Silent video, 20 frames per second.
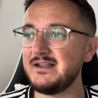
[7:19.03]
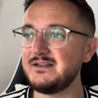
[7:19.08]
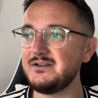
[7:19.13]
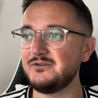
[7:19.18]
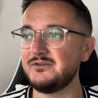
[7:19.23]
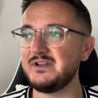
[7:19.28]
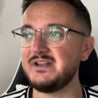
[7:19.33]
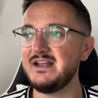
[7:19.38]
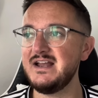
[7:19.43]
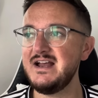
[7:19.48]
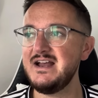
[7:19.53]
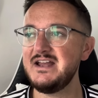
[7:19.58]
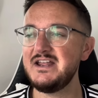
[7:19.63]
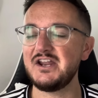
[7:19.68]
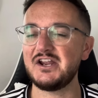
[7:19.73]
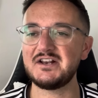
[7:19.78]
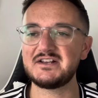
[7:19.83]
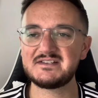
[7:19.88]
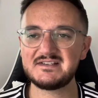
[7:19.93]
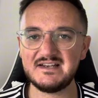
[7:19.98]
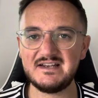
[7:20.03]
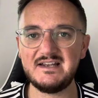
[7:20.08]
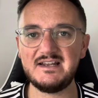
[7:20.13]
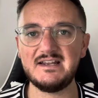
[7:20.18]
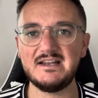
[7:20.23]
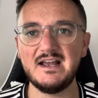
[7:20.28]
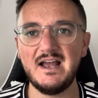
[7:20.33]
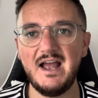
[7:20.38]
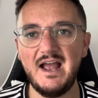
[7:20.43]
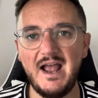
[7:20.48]
You know, you could
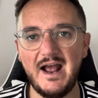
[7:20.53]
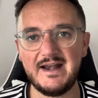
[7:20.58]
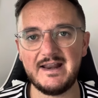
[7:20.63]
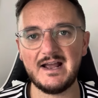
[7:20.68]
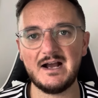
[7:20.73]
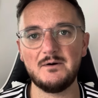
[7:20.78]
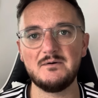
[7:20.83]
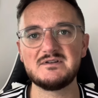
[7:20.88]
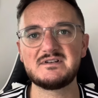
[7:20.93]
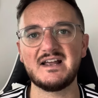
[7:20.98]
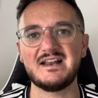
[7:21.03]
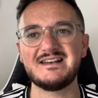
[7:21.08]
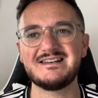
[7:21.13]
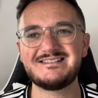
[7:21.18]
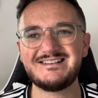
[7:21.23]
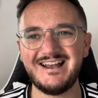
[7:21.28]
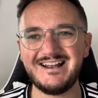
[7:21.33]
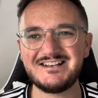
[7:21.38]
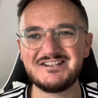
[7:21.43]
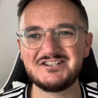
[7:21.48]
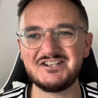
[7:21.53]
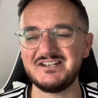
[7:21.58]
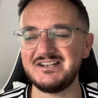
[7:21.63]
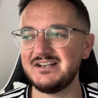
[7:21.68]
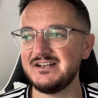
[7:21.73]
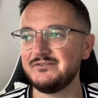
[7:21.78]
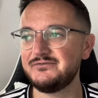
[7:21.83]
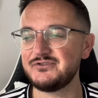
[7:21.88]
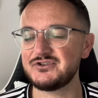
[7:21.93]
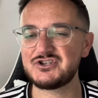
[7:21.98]
see Eddie Howe was getting tetchy,
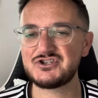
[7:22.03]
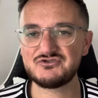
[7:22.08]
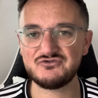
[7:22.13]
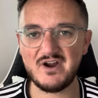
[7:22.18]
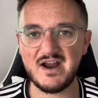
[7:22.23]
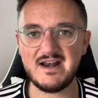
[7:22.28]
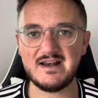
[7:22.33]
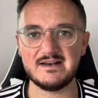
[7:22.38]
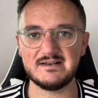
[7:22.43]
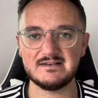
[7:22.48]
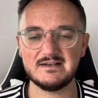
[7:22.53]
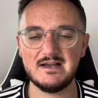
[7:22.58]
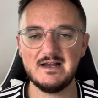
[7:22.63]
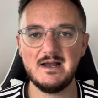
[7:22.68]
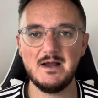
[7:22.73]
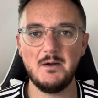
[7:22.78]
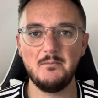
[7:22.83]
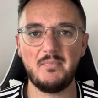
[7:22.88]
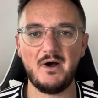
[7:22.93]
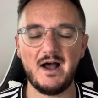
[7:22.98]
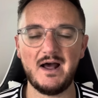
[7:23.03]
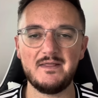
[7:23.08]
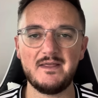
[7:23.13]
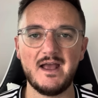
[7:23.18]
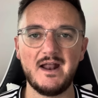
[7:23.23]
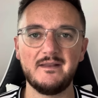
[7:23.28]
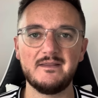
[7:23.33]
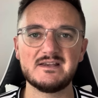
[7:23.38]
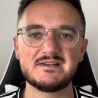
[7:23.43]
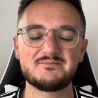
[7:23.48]
frustrated by the
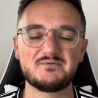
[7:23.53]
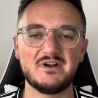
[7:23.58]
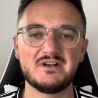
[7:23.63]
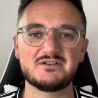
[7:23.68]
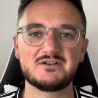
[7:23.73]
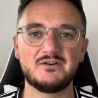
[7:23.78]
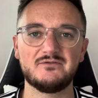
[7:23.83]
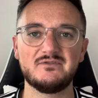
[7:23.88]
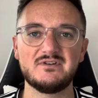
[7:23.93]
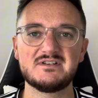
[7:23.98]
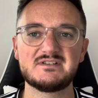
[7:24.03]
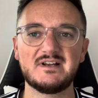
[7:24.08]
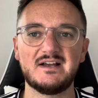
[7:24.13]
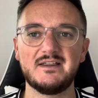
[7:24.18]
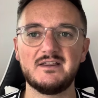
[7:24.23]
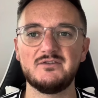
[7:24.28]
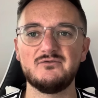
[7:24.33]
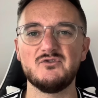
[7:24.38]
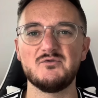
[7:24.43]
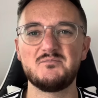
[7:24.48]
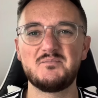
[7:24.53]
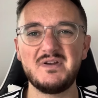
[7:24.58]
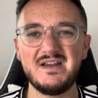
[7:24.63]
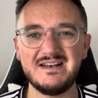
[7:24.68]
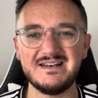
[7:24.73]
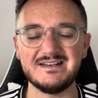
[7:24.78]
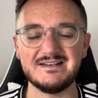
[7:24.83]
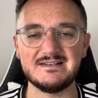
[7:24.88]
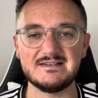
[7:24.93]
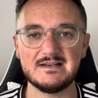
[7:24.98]
end of this press conference at the
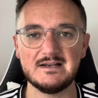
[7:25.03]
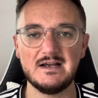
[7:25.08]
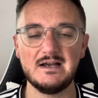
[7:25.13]
repeated